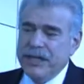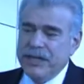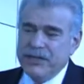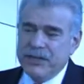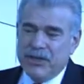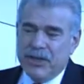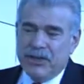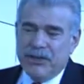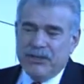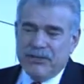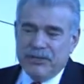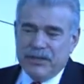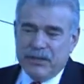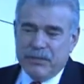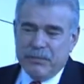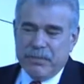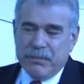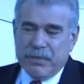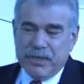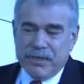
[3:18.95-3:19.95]
So,
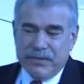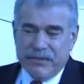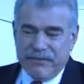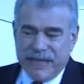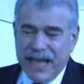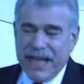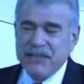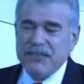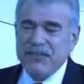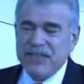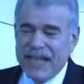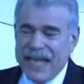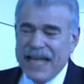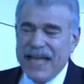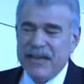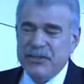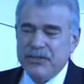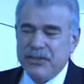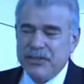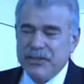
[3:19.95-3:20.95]
but Avastin
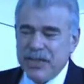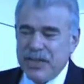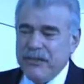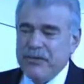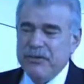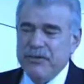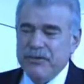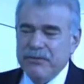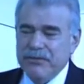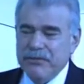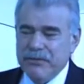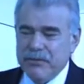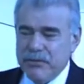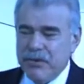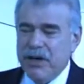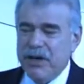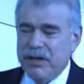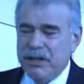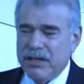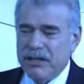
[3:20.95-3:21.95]
adds another
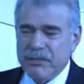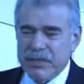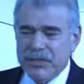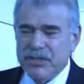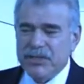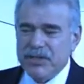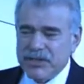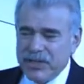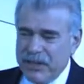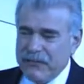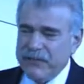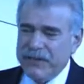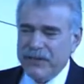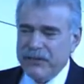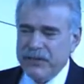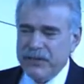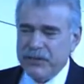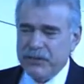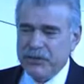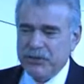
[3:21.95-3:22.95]
drug. I mean, this is a tough
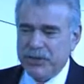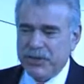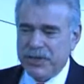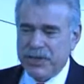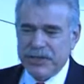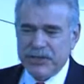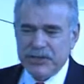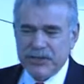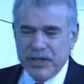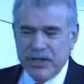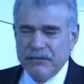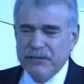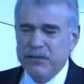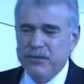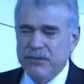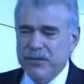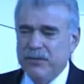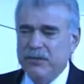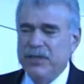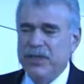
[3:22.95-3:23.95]
area to treat, and it's tough to
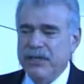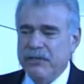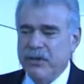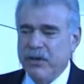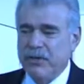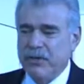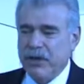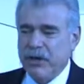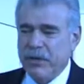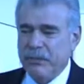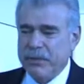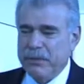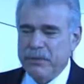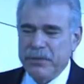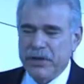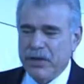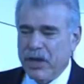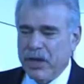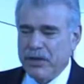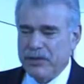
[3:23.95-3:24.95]
treat with chemotherapy
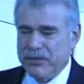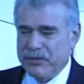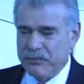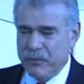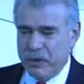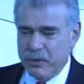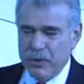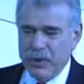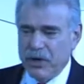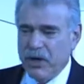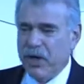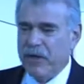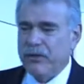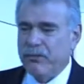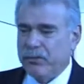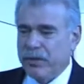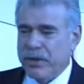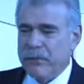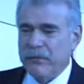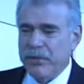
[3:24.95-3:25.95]
because of what we call
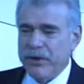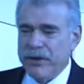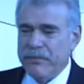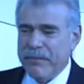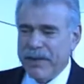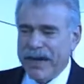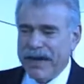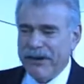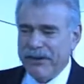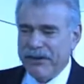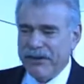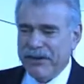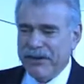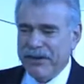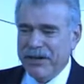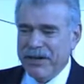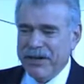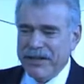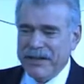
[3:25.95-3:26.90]
the blood-brain barrier.